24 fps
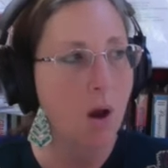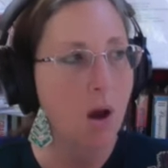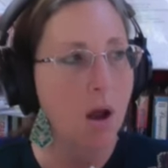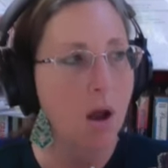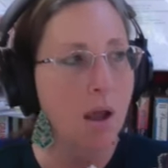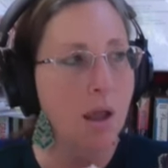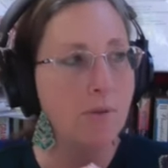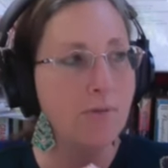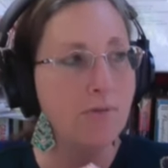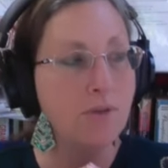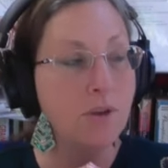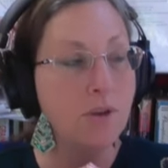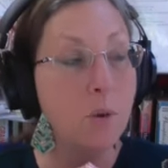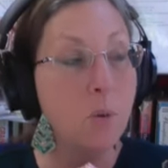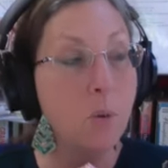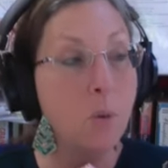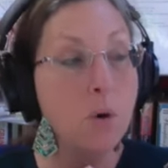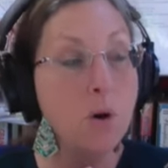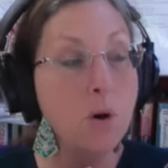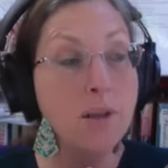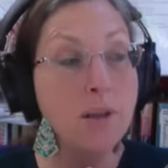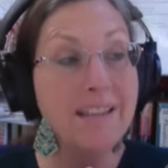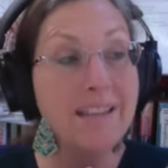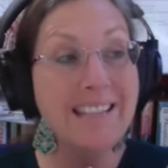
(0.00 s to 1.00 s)
if you
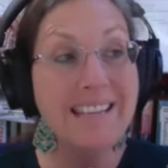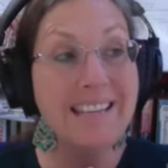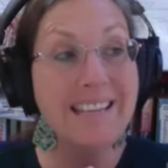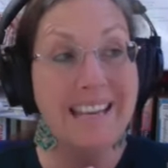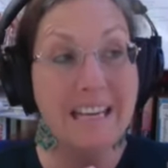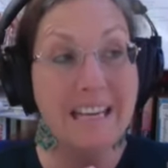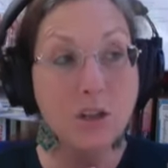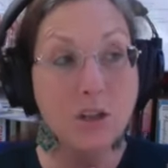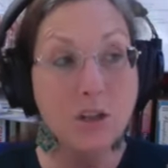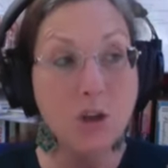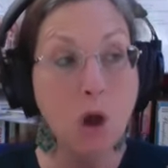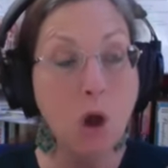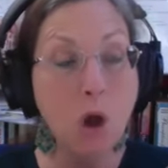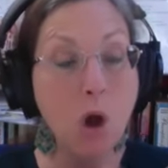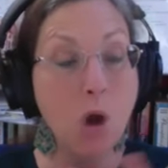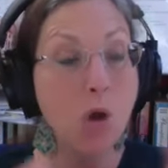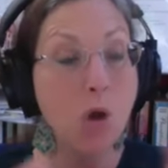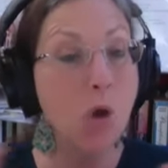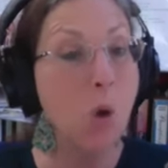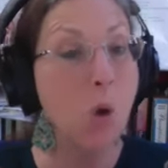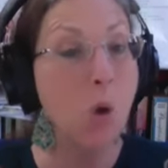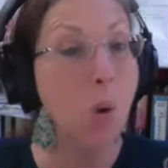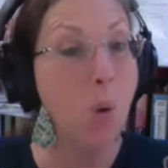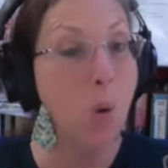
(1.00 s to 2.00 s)
were to teach a
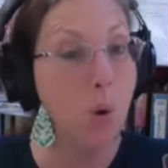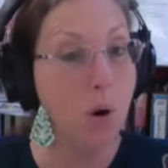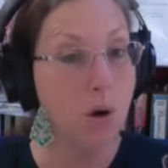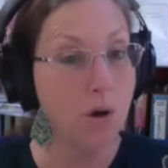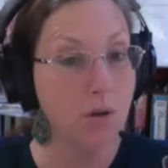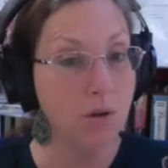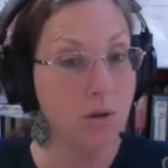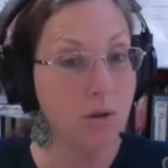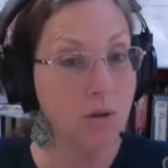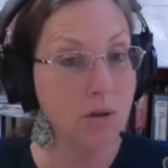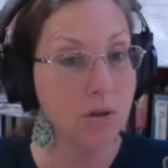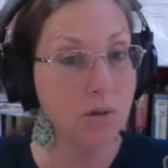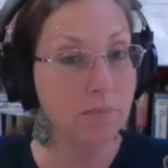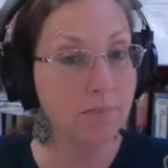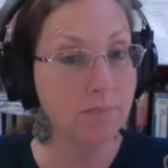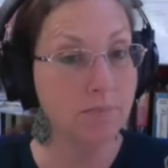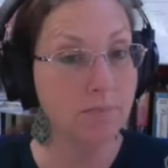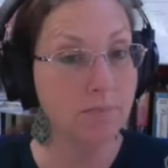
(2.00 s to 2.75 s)
course,